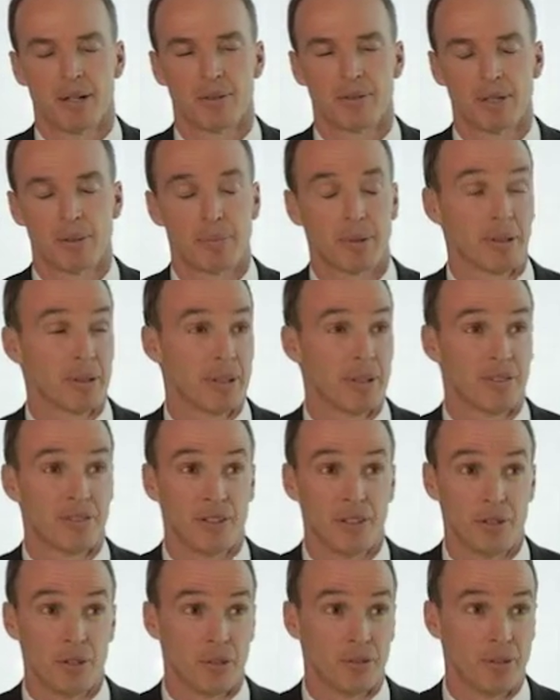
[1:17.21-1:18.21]
Typically a
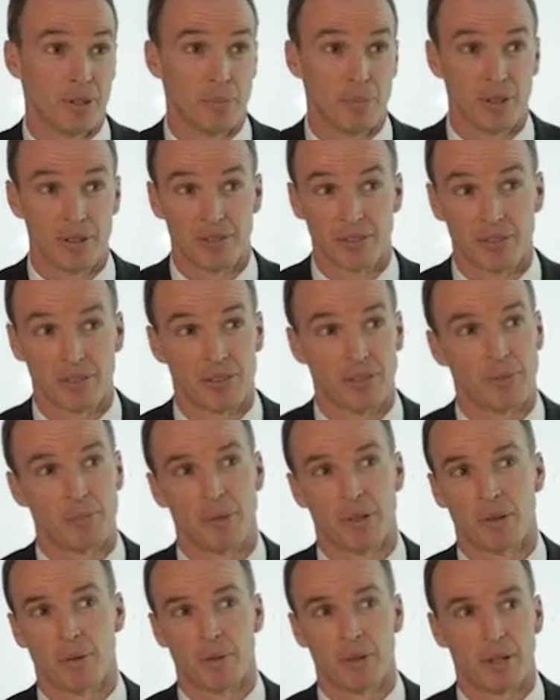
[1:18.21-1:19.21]
CGOV business has
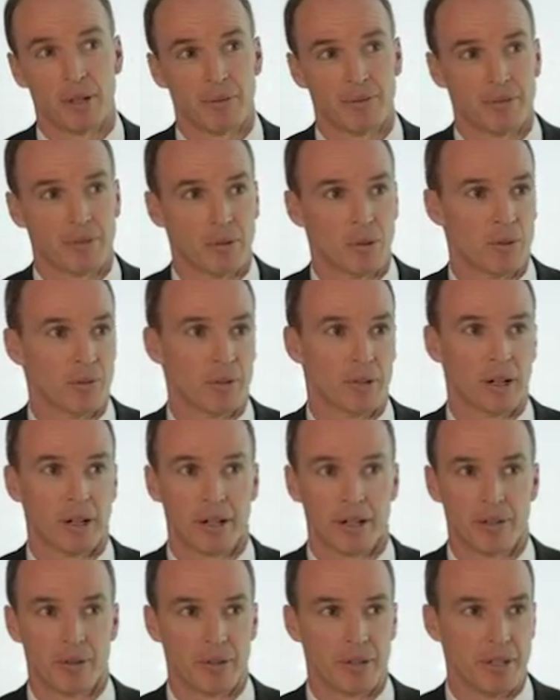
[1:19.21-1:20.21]
been around for over
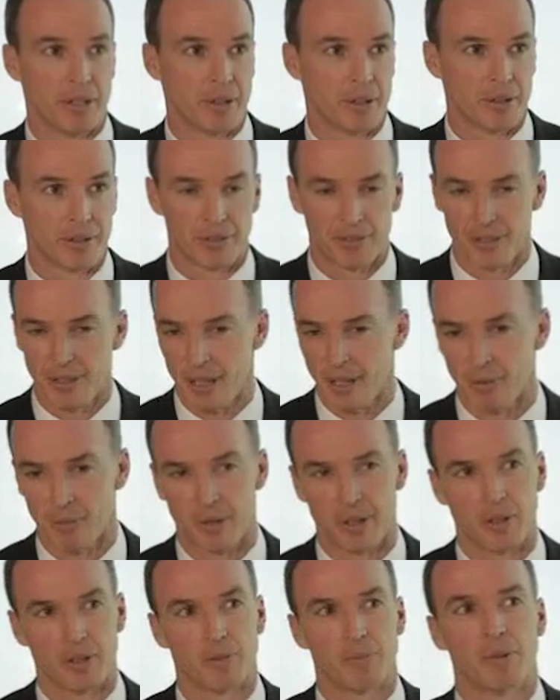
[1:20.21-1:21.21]
100 years. CN
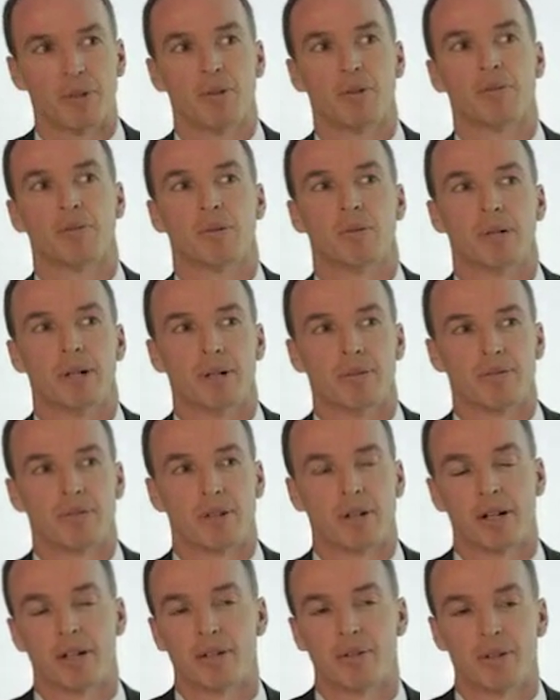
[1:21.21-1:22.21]
Rail's been around for
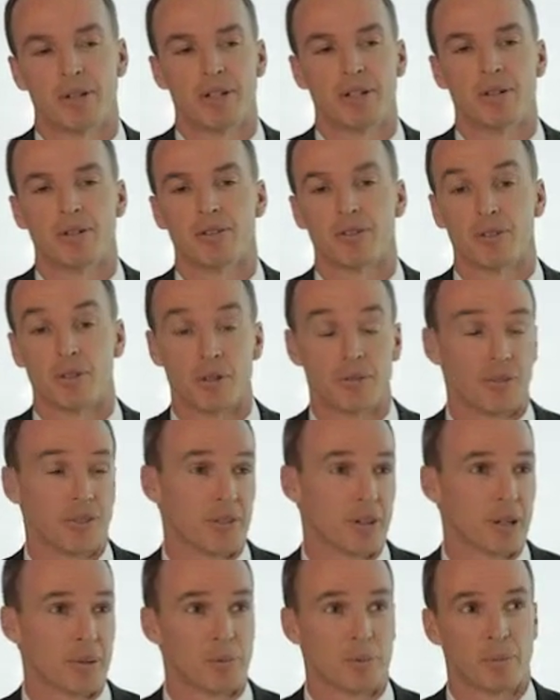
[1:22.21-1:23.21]
100 years.
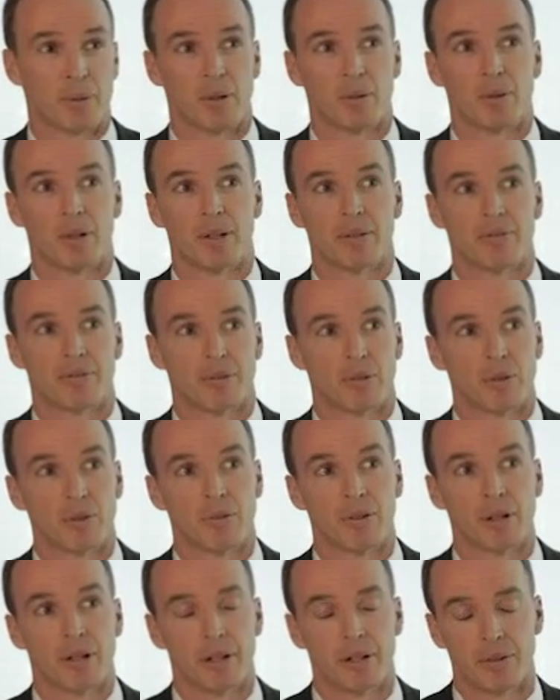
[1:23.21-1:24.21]
Novozyme's been around for
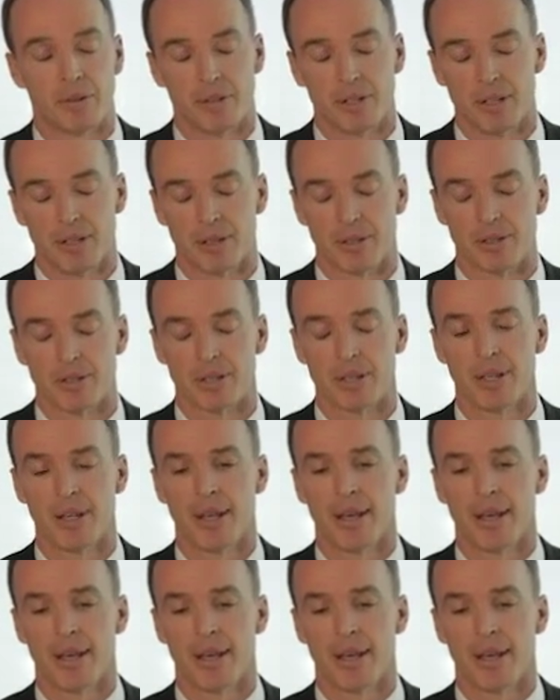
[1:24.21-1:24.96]
over 100 years.